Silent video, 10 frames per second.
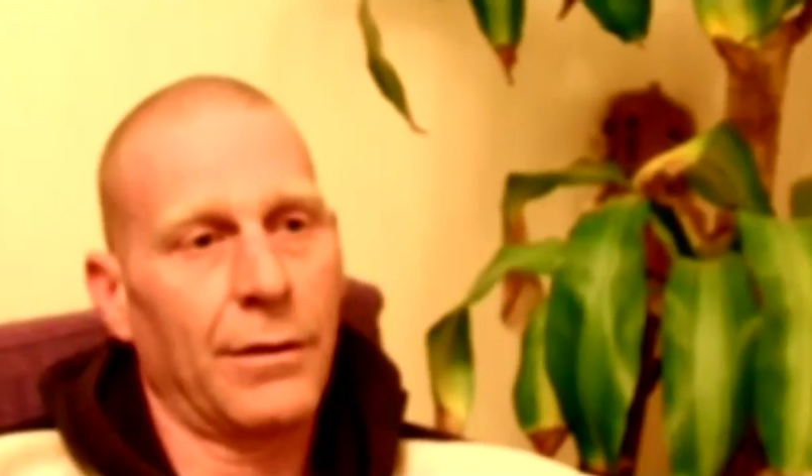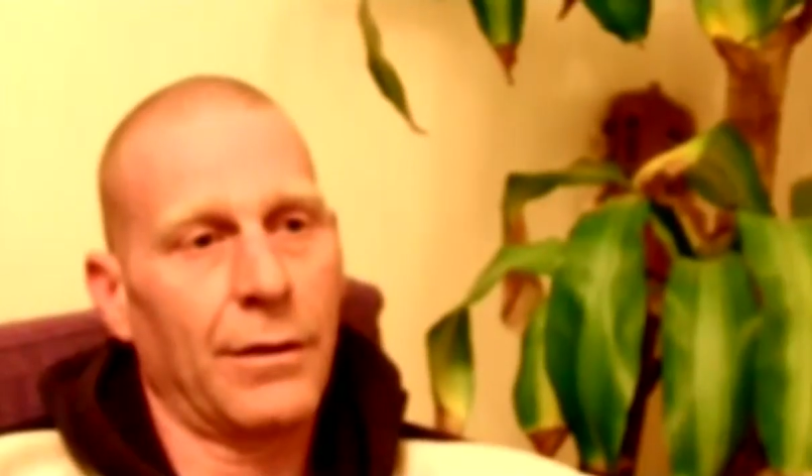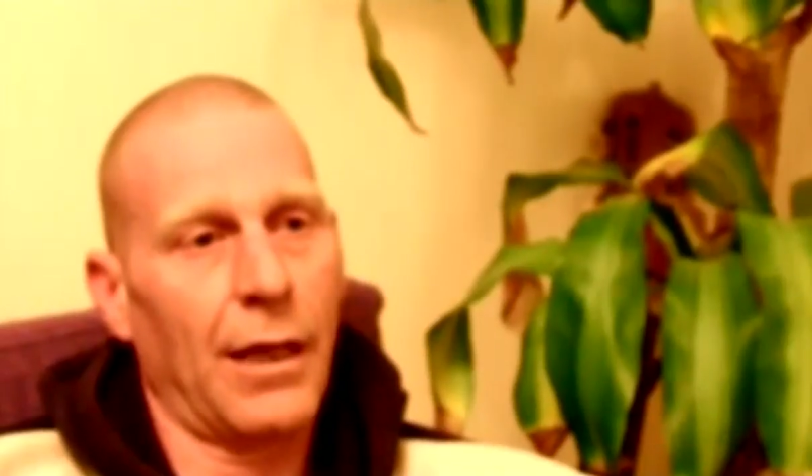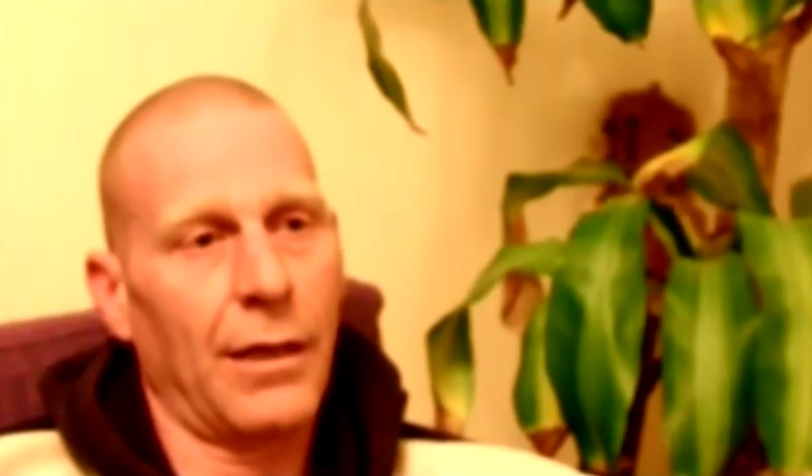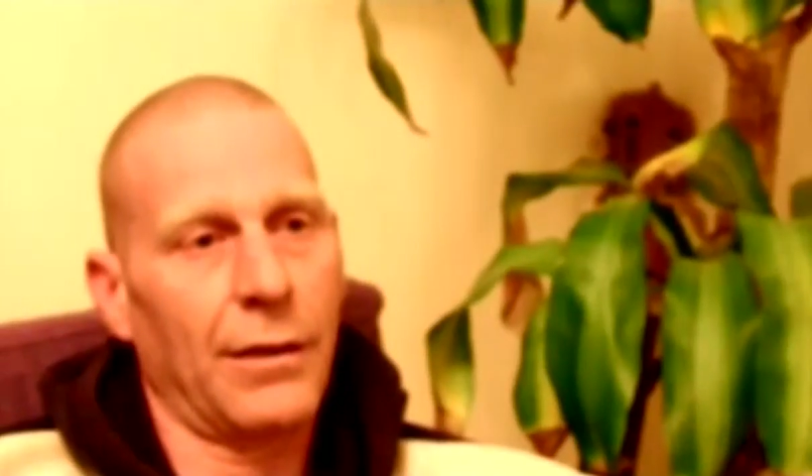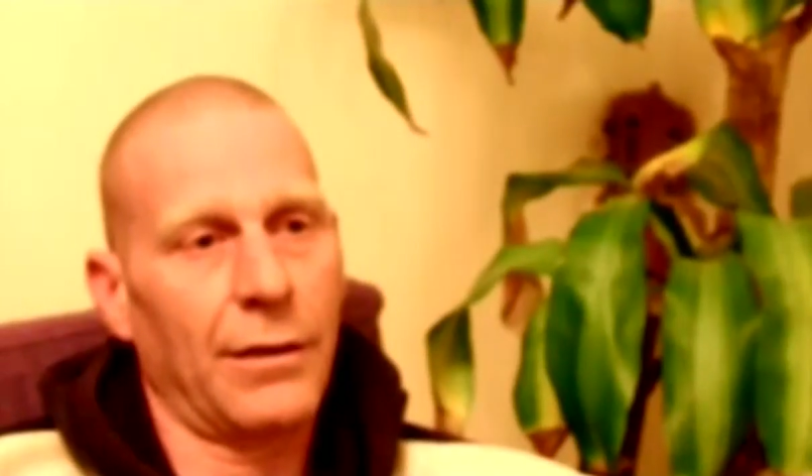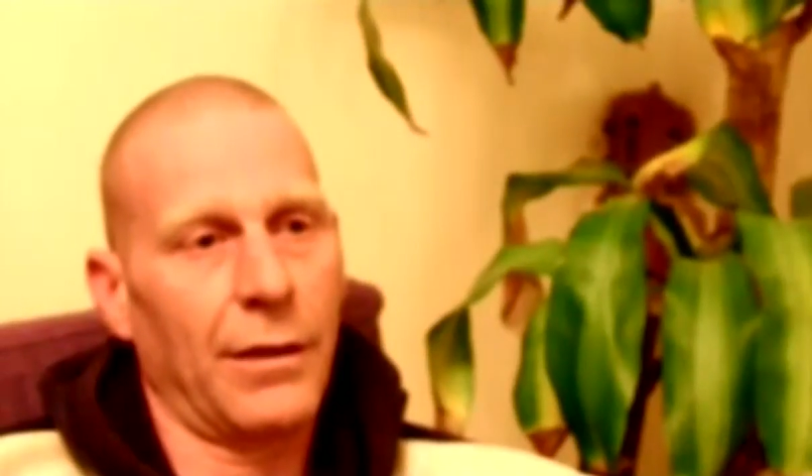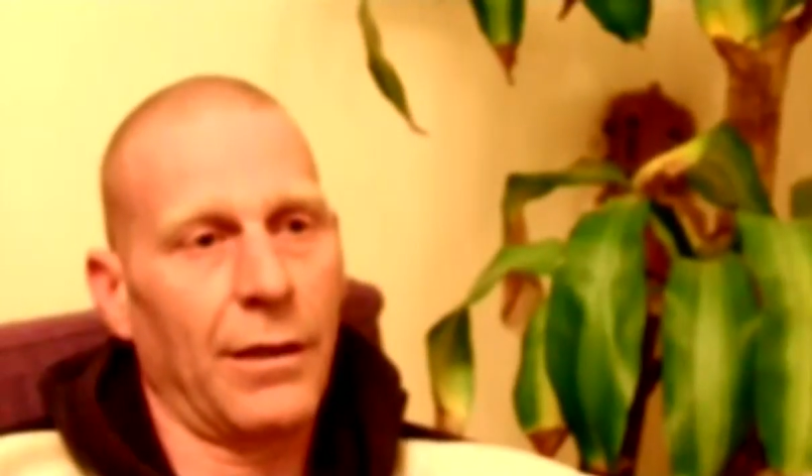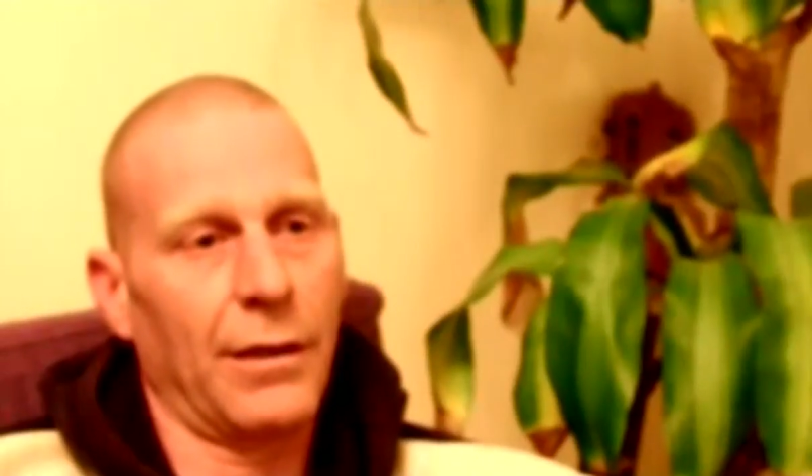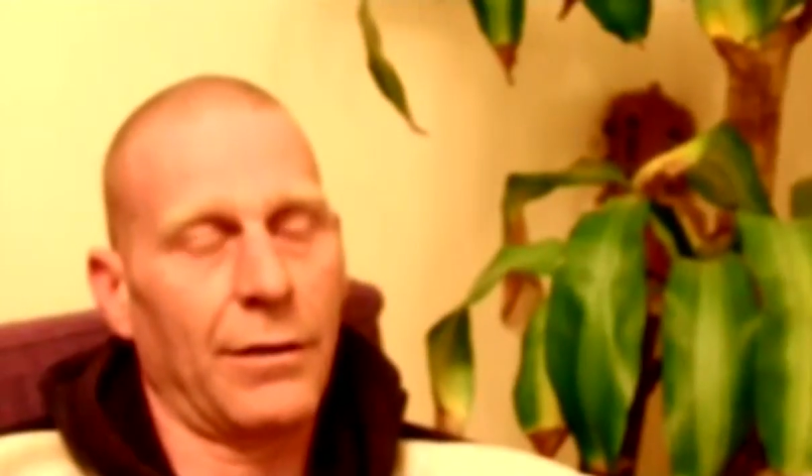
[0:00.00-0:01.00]

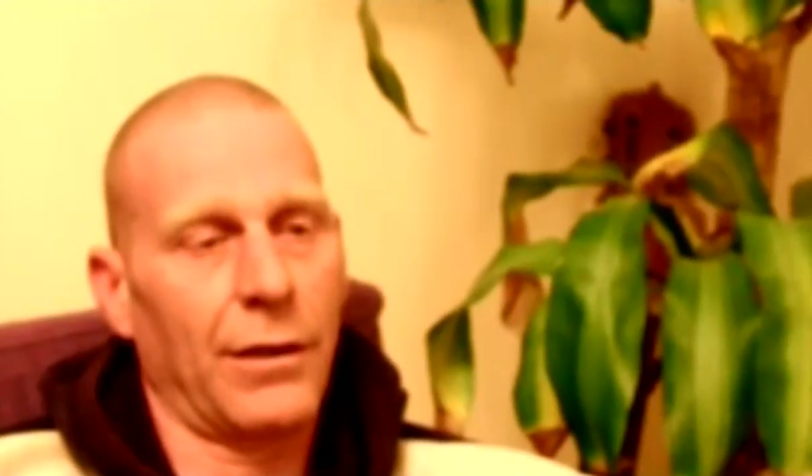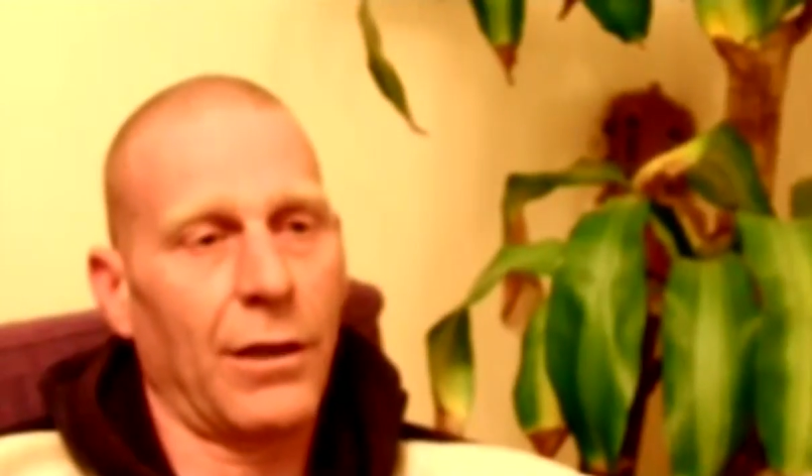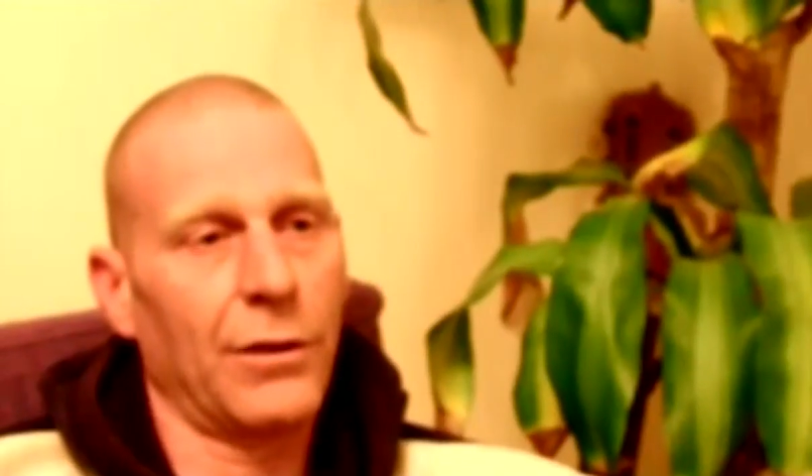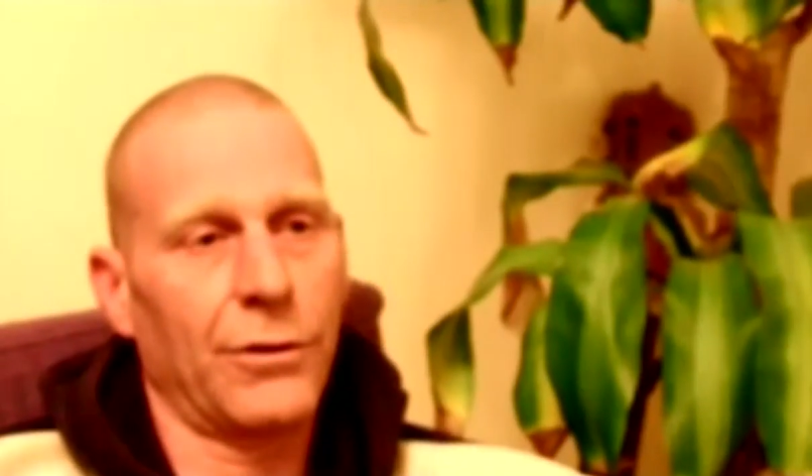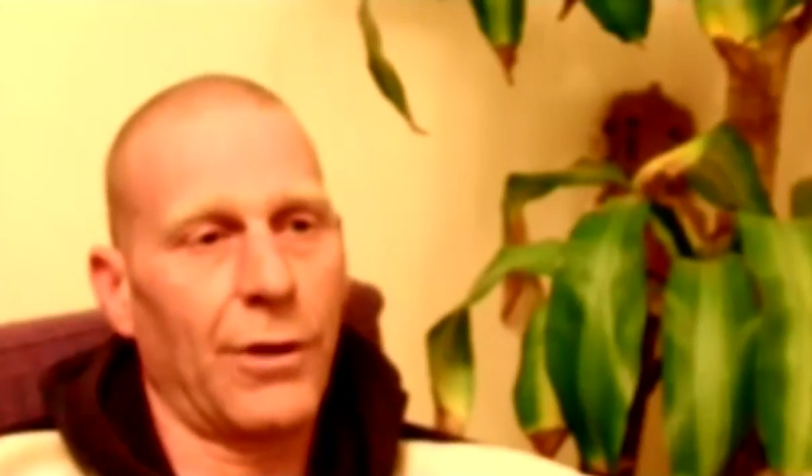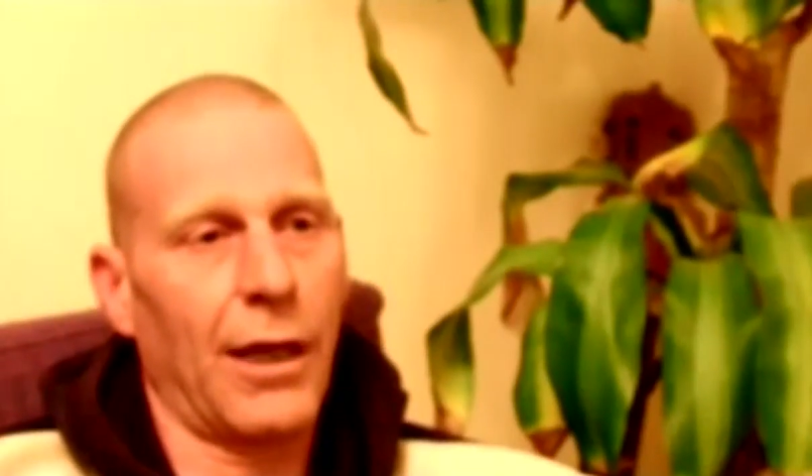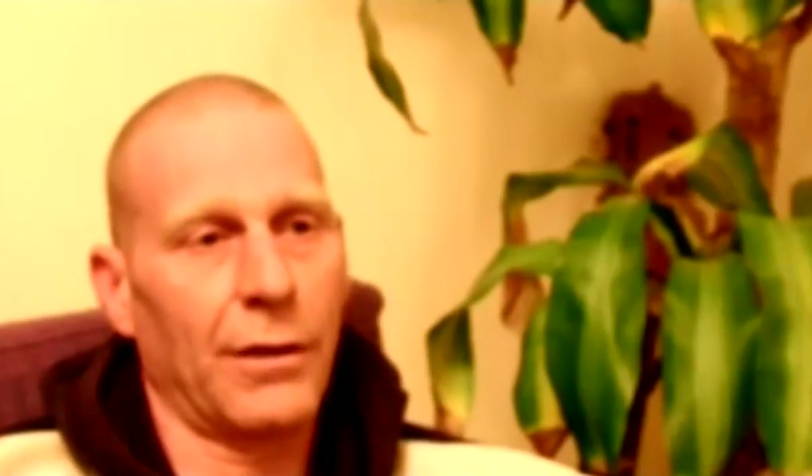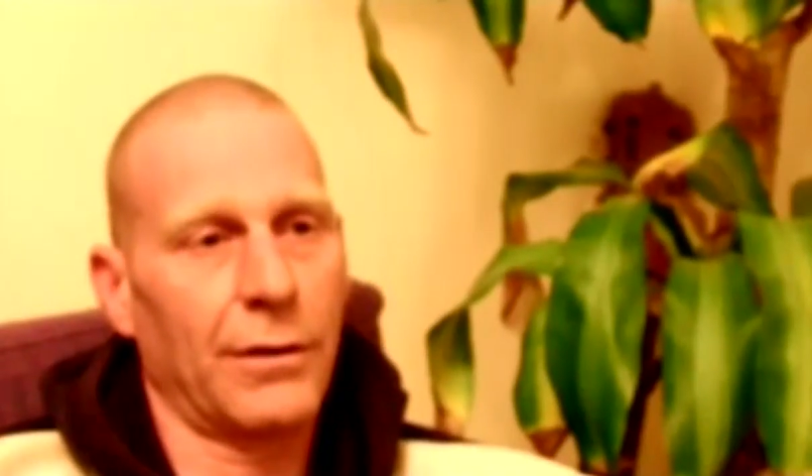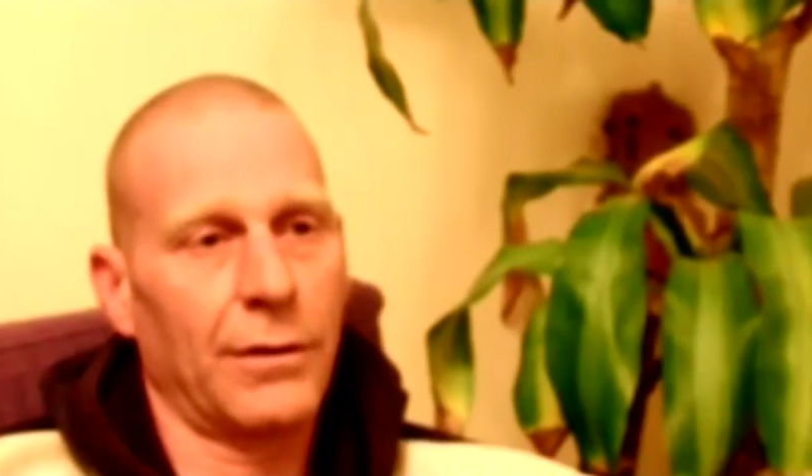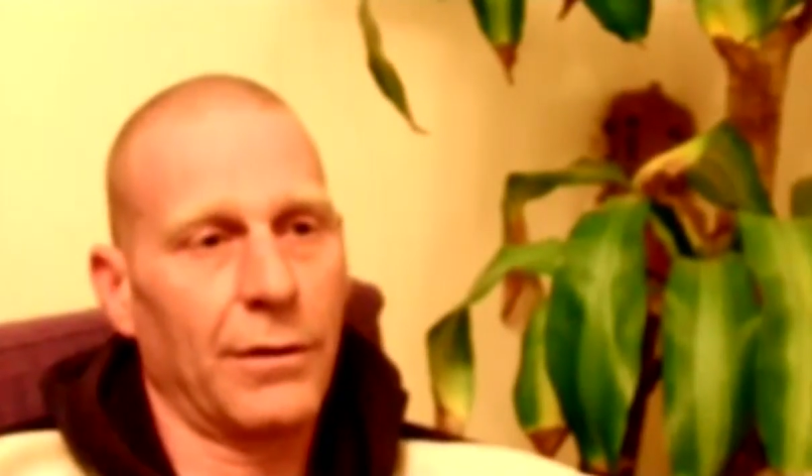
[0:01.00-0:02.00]
It's a contract.